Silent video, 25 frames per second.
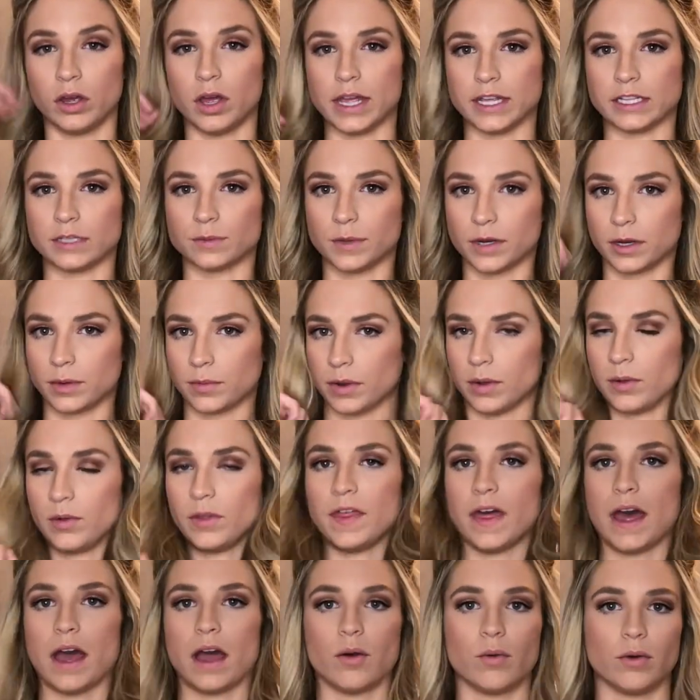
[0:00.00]
experiment
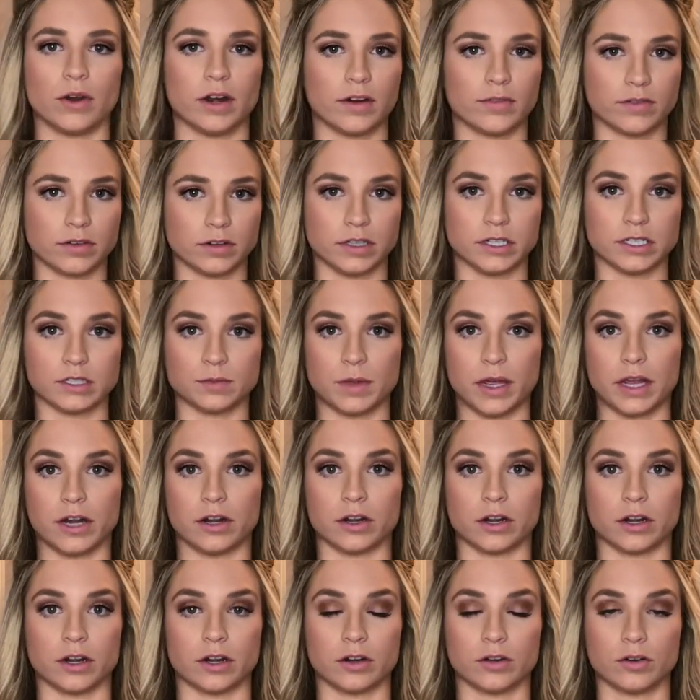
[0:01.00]
with that, whatever looks
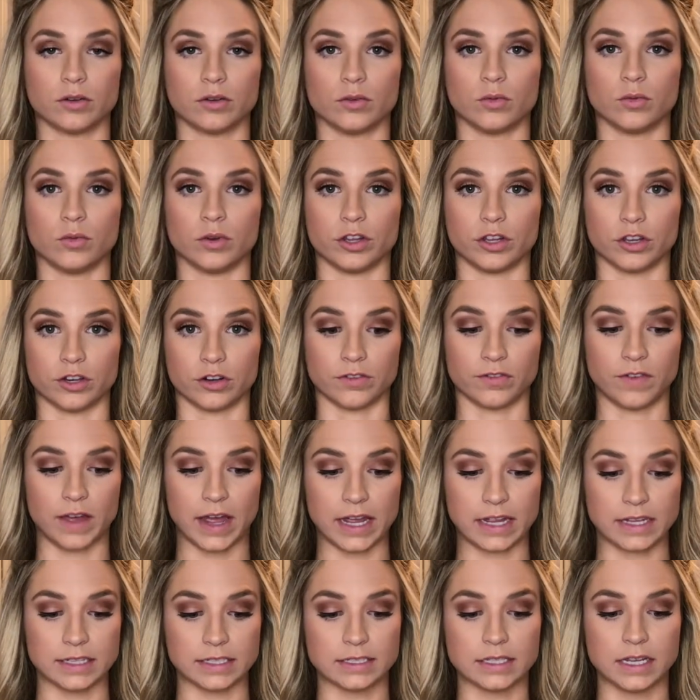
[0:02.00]
better with your
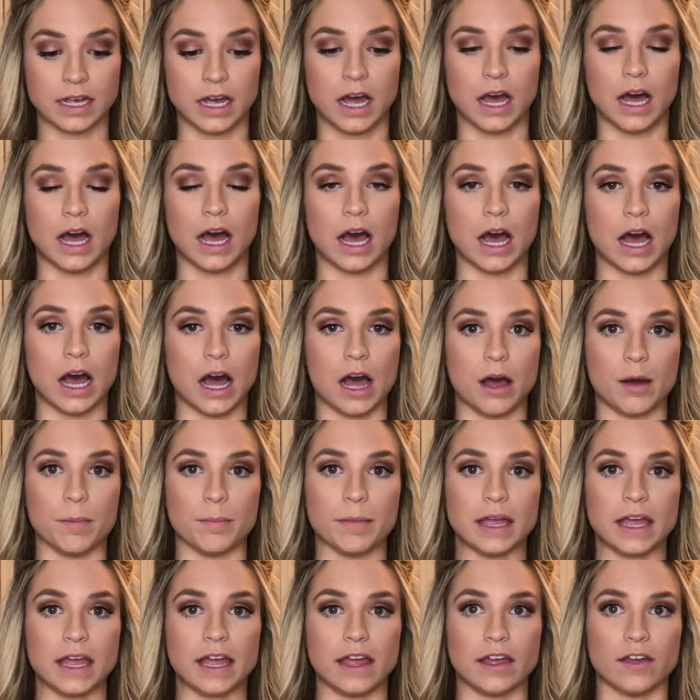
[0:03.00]
face.
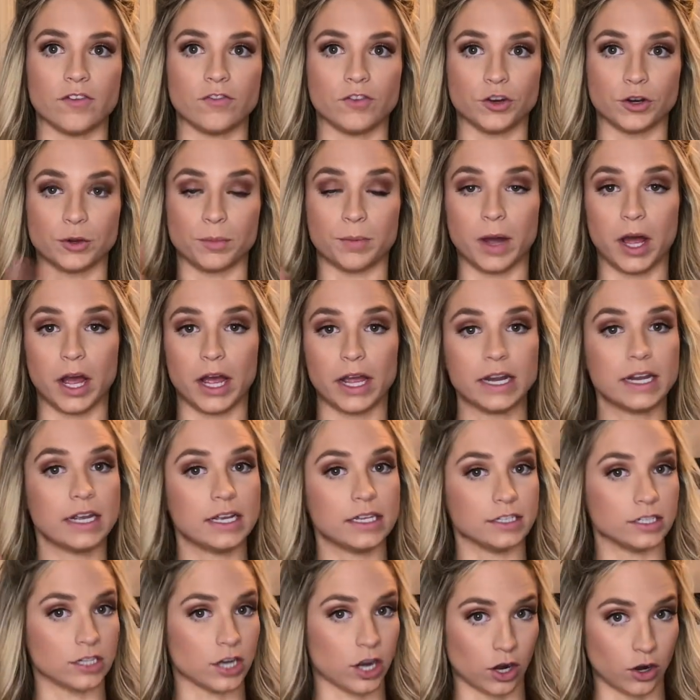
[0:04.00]
If your bun
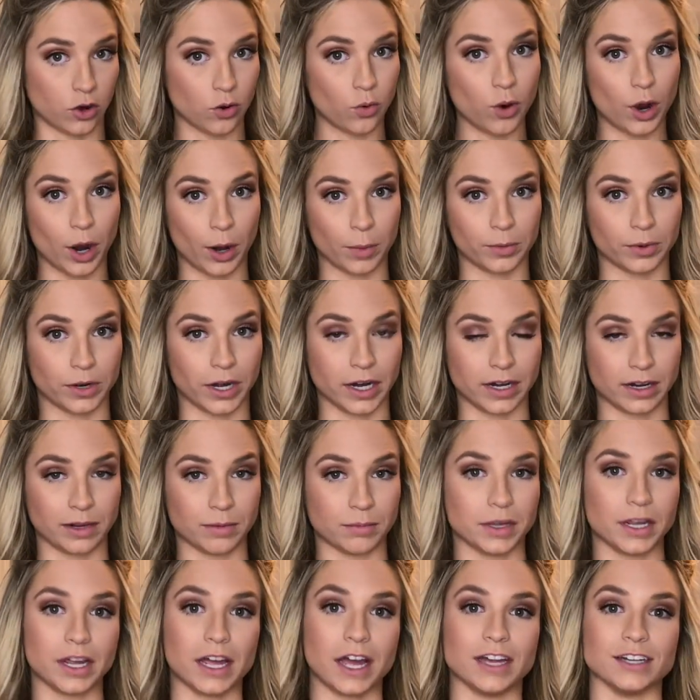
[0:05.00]
is not
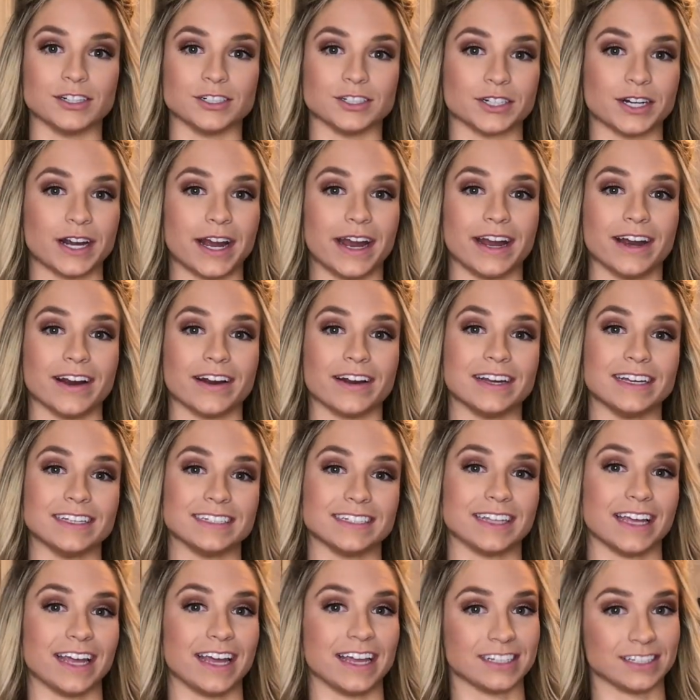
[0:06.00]
cooperating because your hair
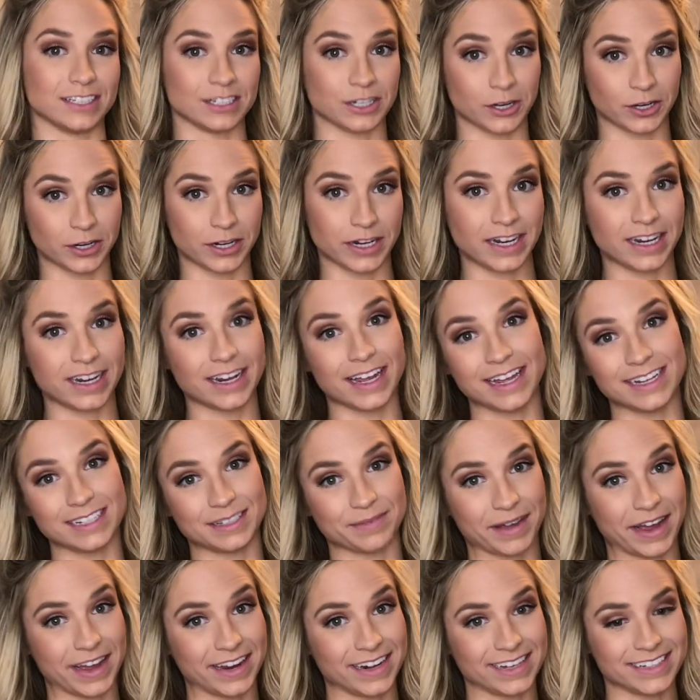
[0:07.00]
isn't as dirty as
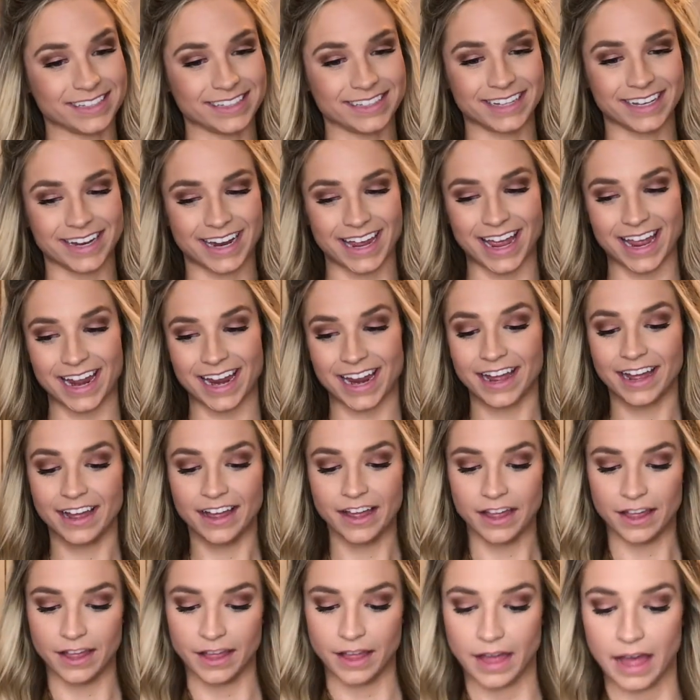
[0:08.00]
mine is today,
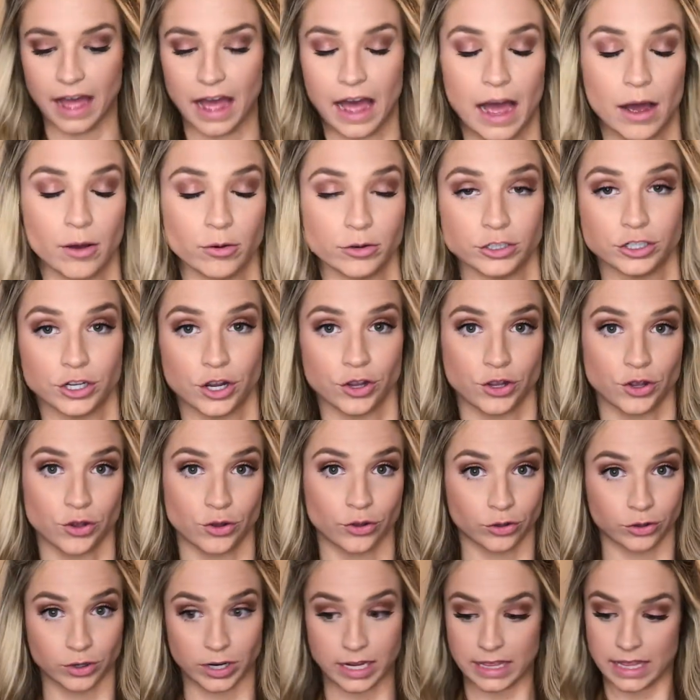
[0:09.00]
I will show
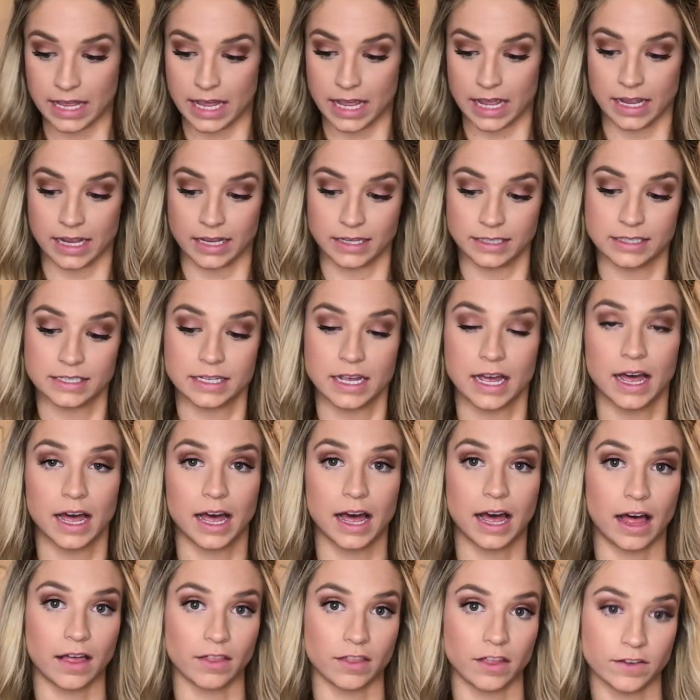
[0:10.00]
you 3 things
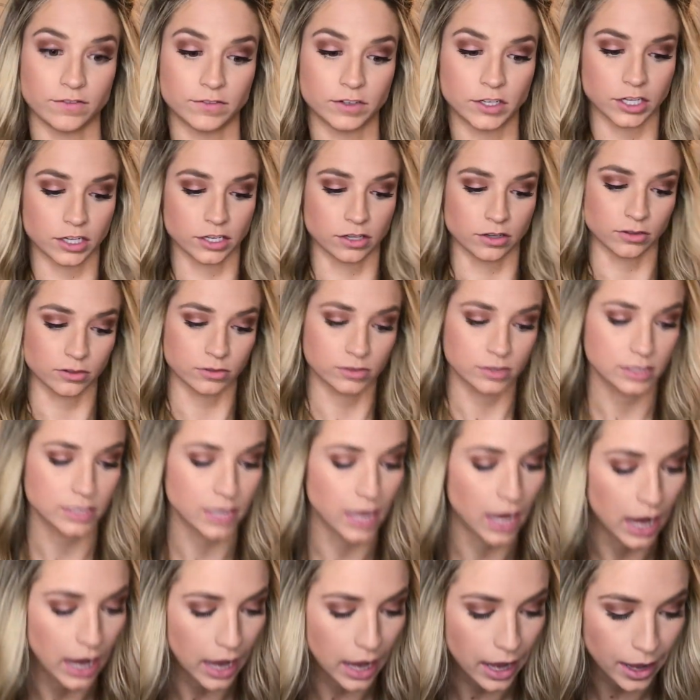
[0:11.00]
I love to use.
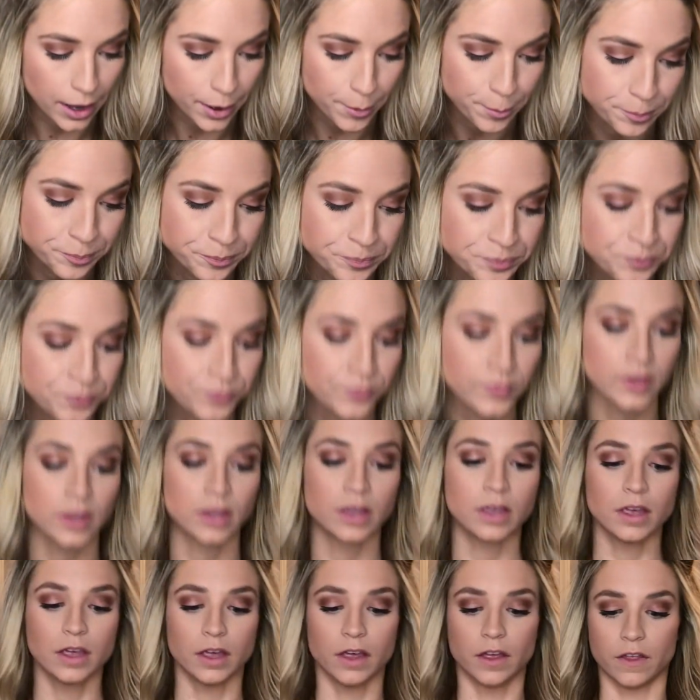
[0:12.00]

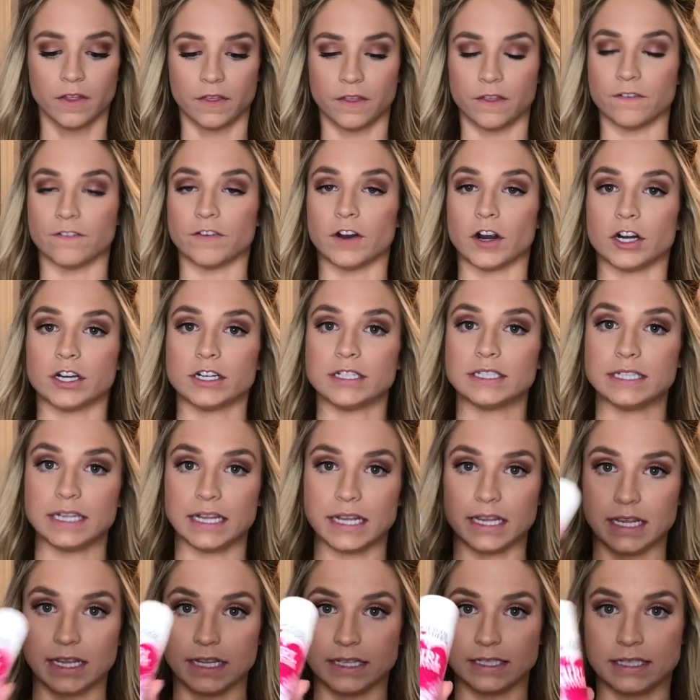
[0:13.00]
The
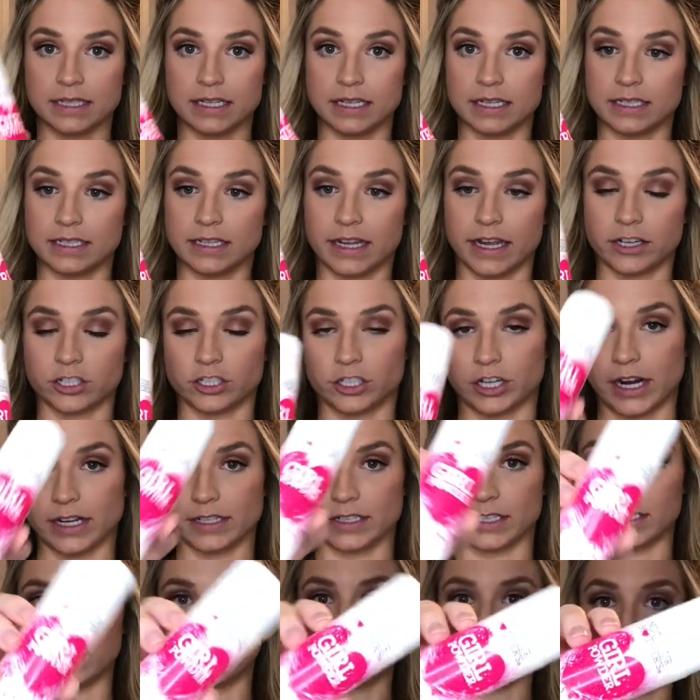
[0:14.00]
first is this
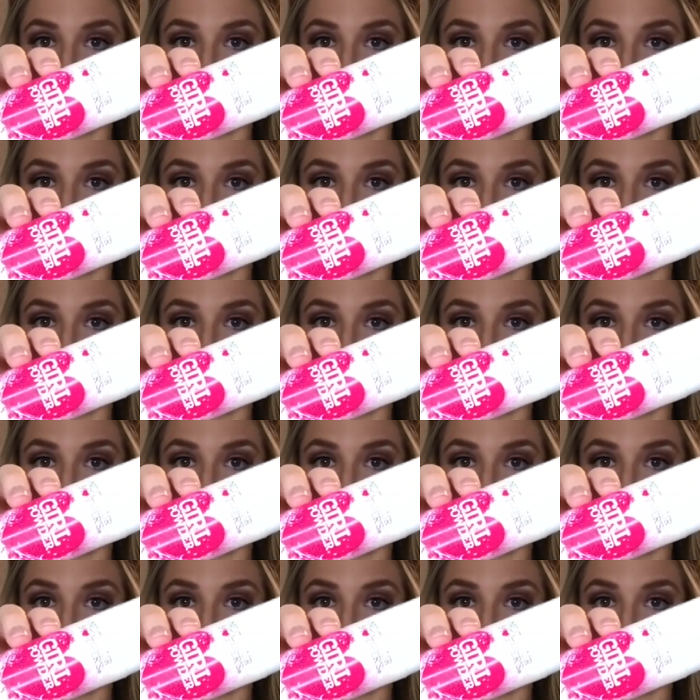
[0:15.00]
texturizing